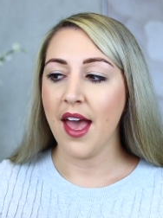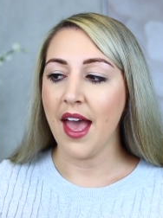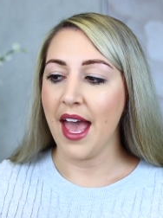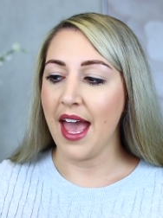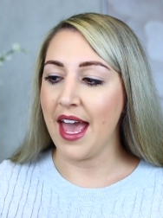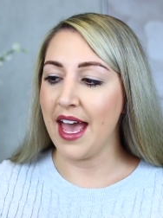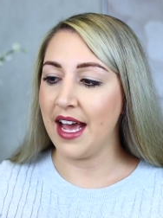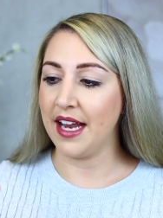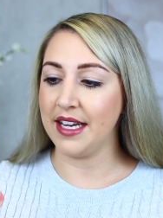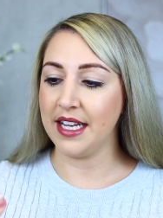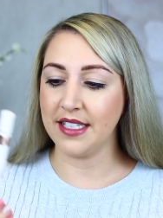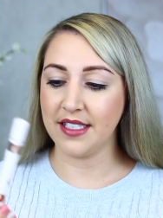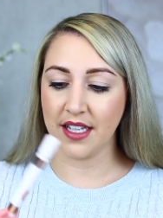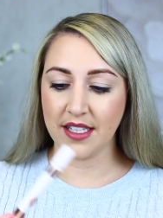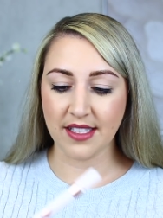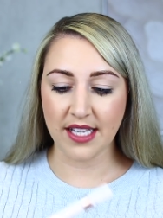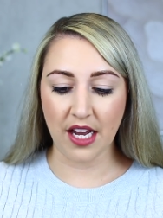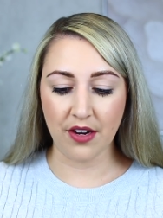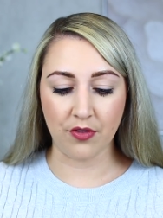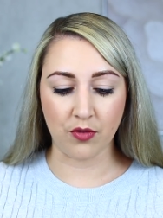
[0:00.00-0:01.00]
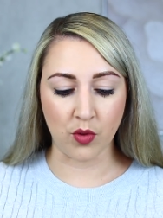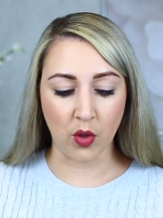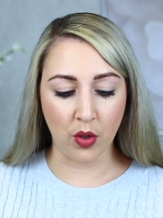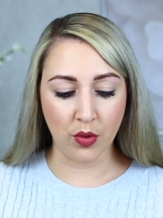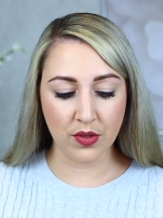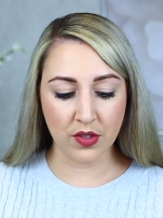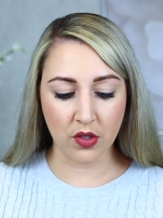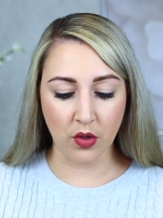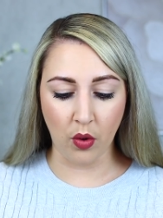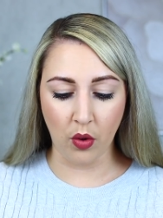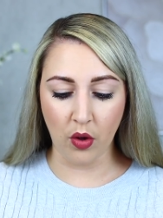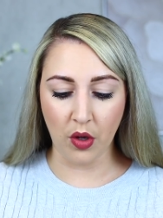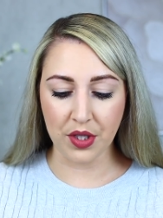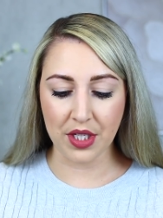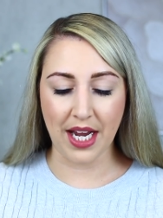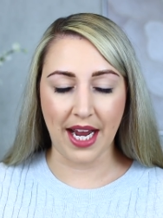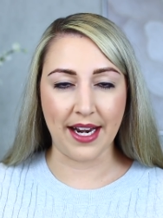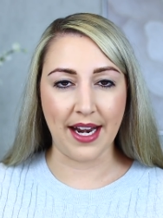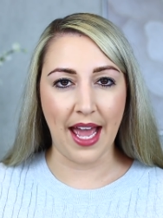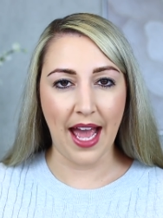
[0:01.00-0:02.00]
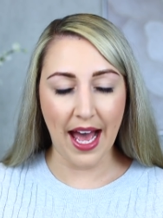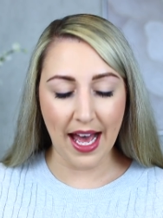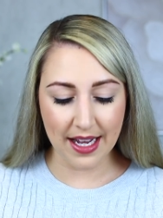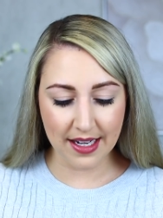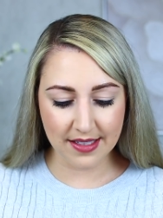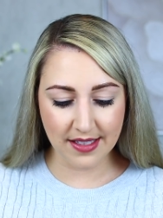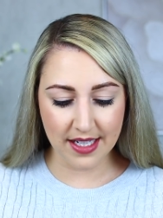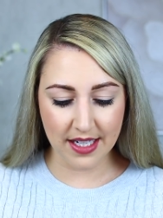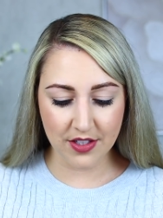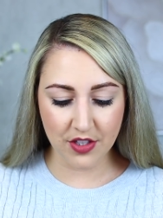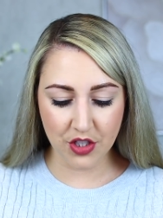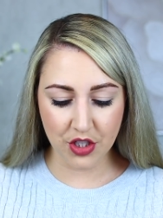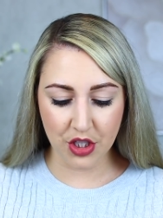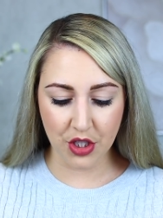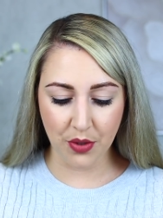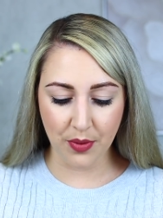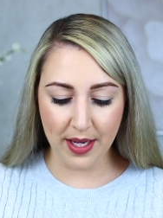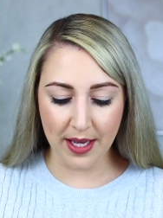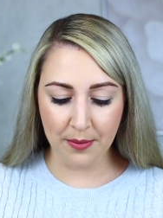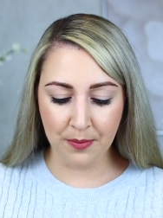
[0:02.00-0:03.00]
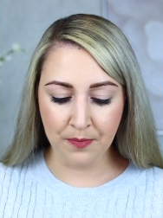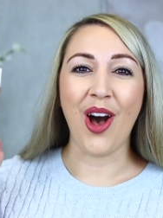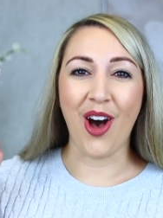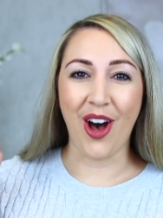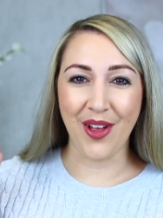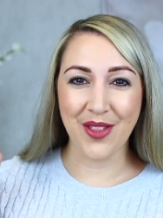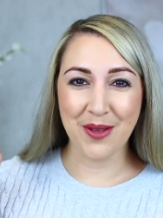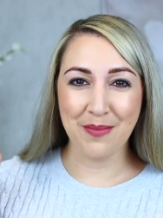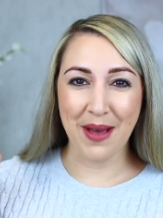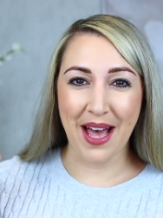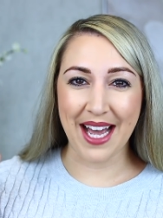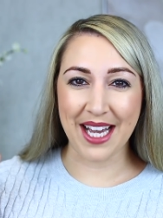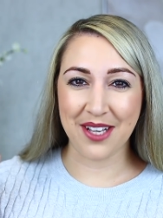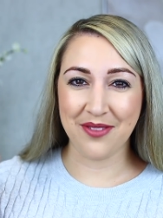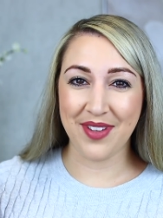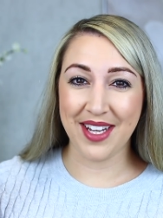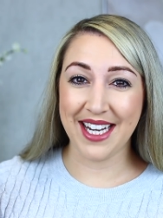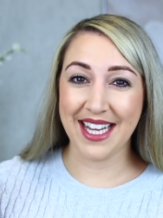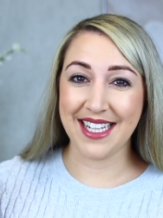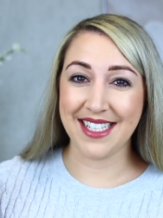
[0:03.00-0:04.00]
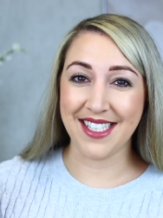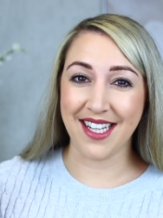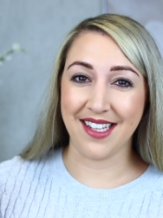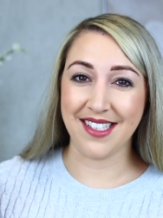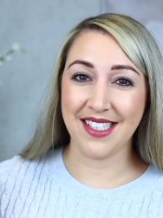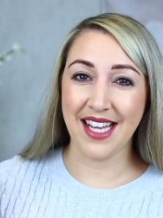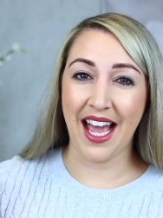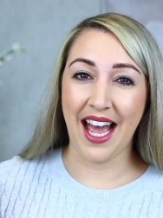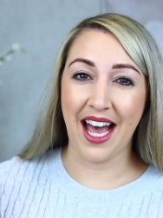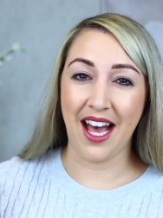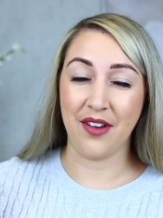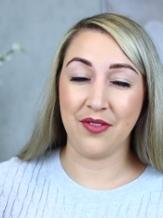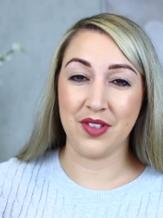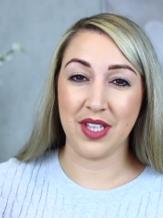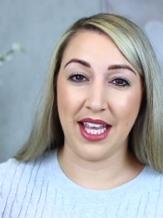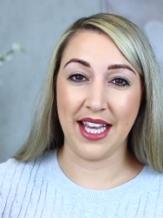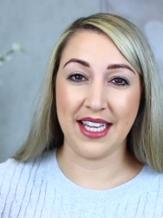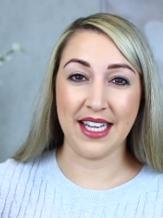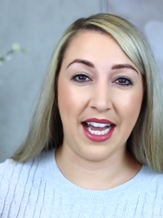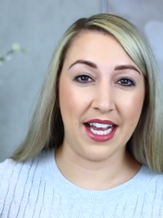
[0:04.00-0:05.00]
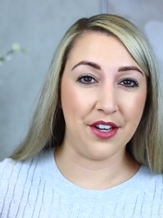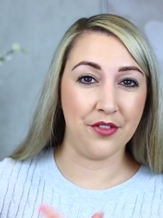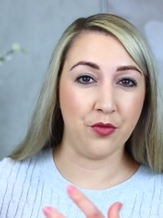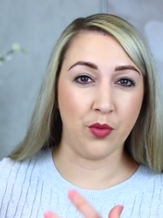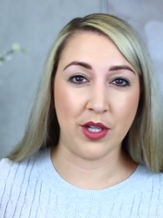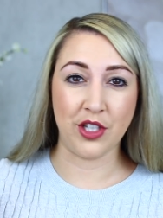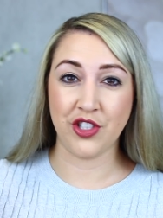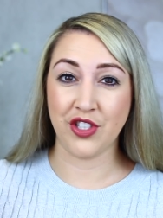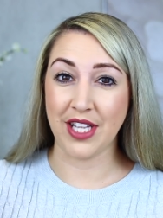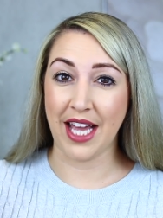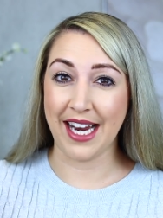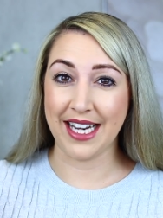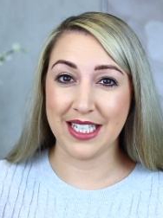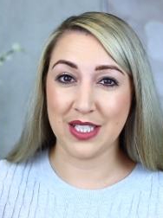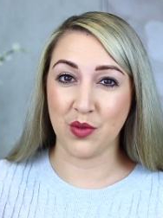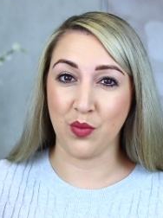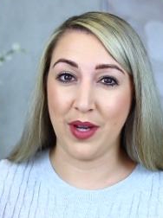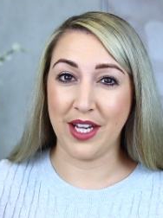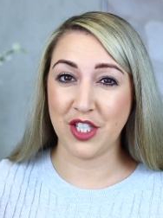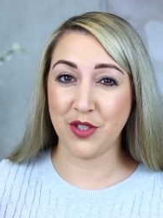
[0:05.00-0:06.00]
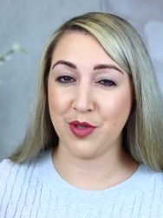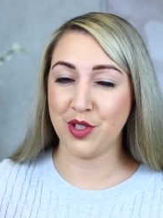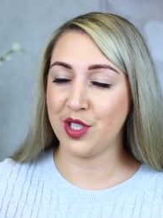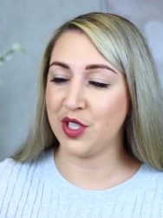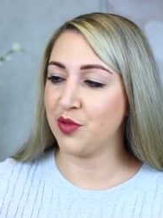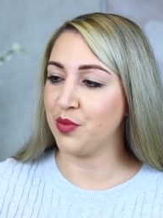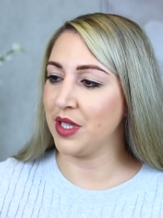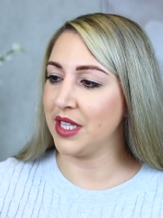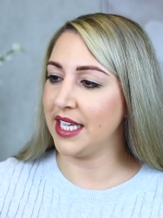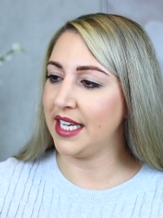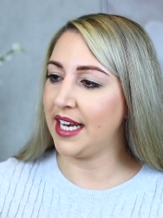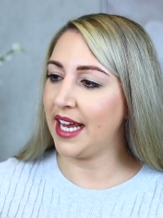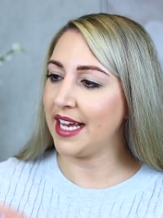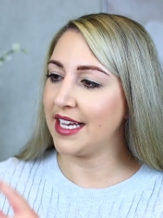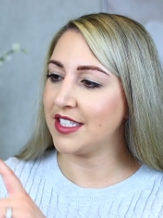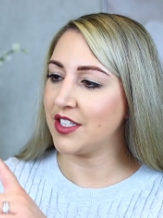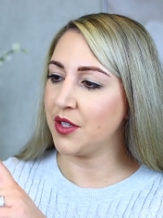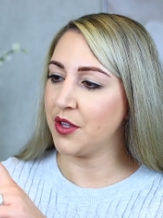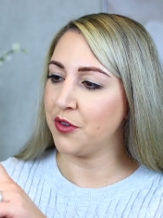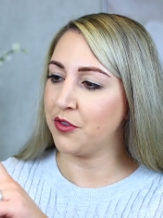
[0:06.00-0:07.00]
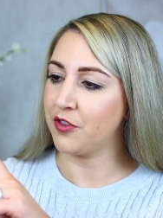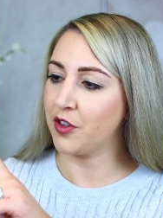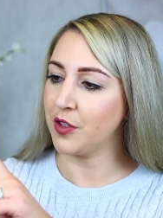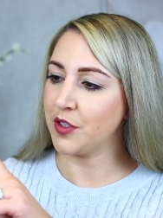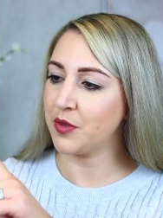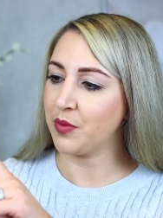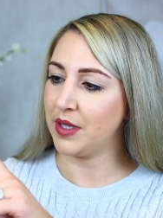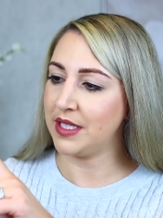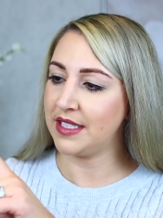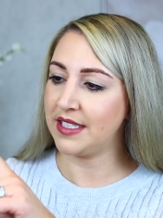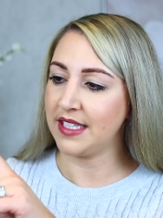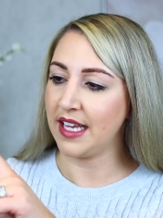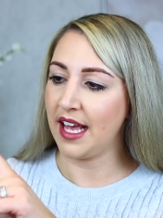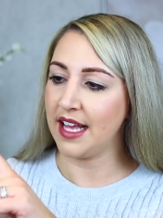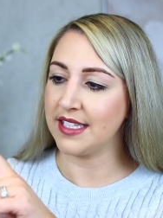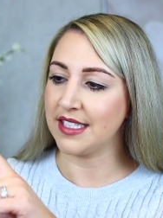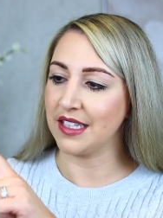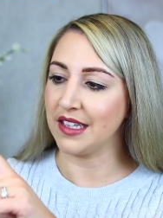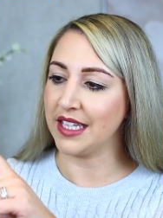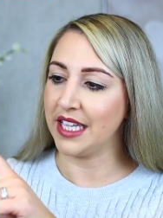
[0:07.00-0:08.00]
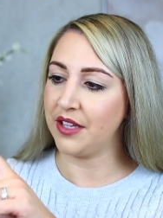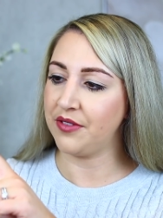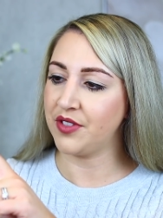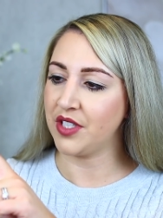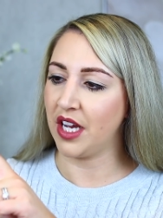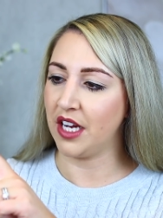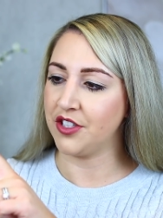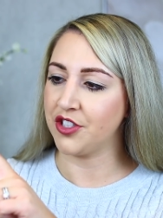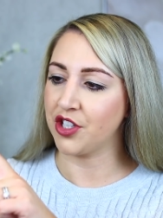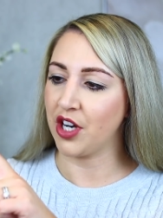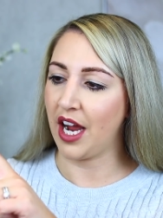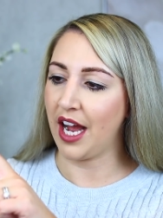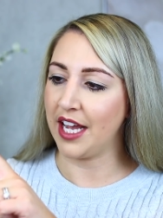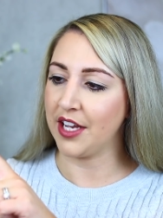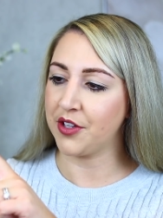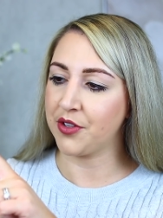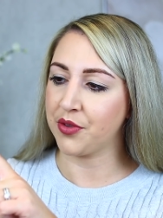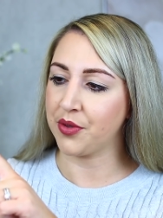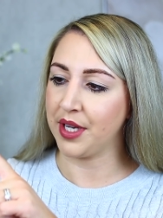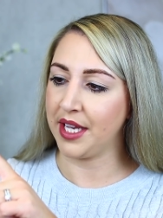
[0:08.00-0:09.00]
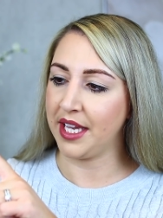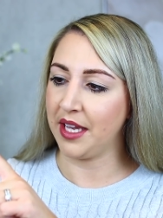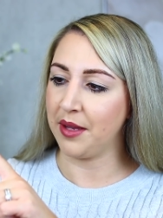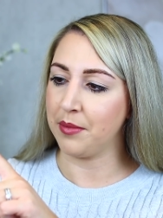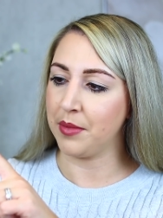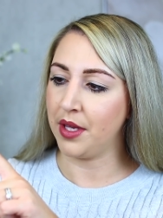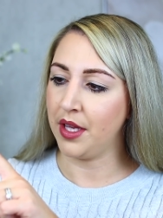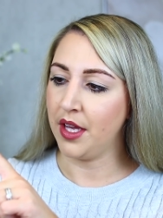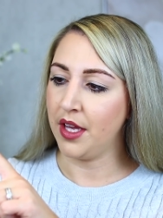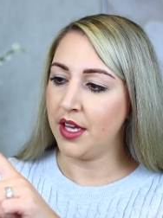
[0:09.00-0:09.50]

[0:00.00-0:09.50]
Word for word: and it does have rose gold kind of accents to it. On the back of it, it does have like kind of which side is which, which is really nice. So the first one says lift under eye cream.